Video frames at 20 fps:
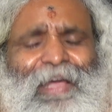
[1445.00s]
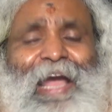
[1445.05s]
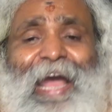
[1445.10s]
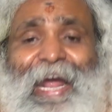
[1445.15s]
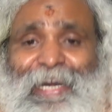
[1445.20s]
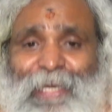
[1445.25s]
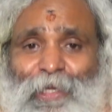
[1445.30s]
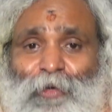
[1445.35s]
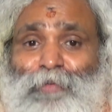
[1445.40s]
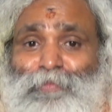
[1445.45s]

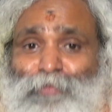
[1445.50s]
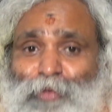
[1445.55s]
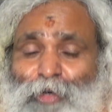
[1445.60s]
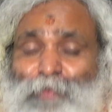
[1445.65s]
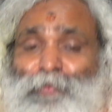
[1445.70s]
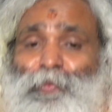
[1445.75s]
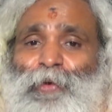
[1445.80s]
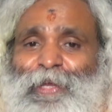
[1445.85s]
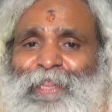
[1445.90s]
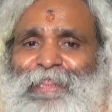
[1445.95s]
And you
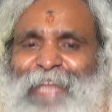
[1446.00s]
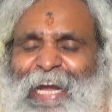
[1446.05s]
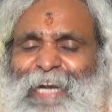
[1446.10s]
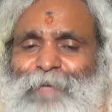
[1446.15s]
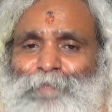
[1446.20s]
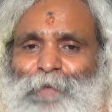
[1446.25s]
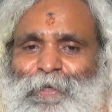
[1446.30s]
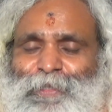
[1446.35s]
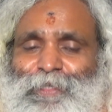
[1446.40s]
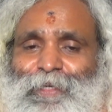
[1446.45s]
move with
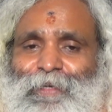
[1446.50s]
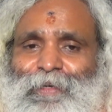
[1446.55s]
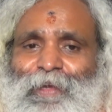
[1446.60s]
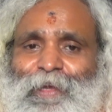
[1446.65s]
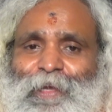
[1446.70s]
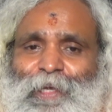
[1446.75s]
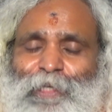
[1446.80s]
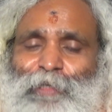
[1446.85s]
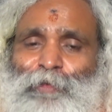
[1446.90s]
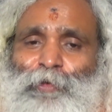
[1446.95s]
that person,
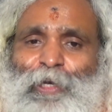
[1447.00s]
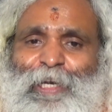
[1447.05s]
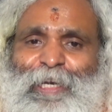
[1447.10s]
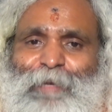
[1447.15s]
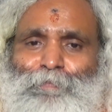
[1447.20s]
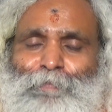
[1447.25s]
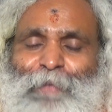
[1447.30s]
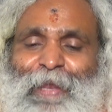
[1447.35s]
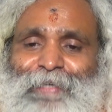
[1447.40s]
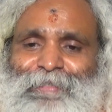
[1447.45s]
your
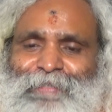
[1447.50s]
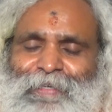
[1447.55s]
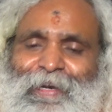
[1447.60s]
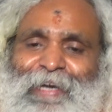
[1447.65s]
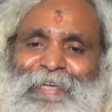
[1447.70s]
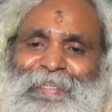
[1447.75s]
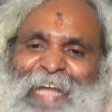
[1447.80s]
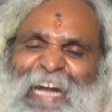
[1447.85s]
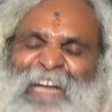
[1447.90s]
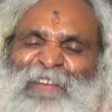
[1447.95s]
reflection
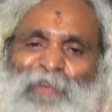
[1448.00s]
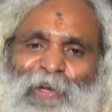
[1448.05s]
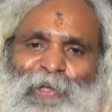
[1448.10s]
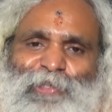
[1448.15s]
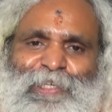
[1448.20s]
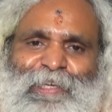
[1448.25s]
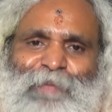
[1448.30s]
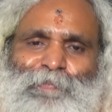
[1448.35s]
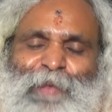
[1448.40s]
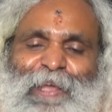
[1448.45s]
and that
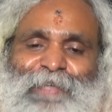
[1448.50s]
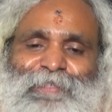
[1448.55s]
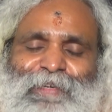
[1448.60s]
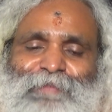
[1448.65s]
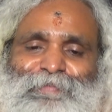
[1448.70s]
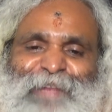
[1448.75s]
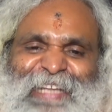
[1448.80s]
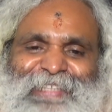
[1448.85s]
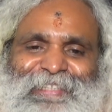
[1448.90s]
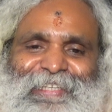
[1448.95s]
fellow's
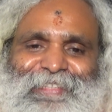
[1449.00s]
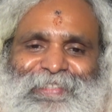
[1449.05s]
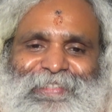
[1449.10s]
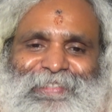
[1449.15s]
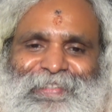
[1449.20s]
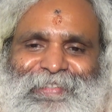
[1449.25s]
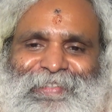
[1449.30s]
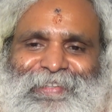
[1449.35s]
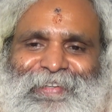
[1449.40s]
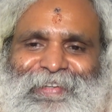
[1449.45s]
reflection
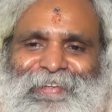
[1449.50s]
matches.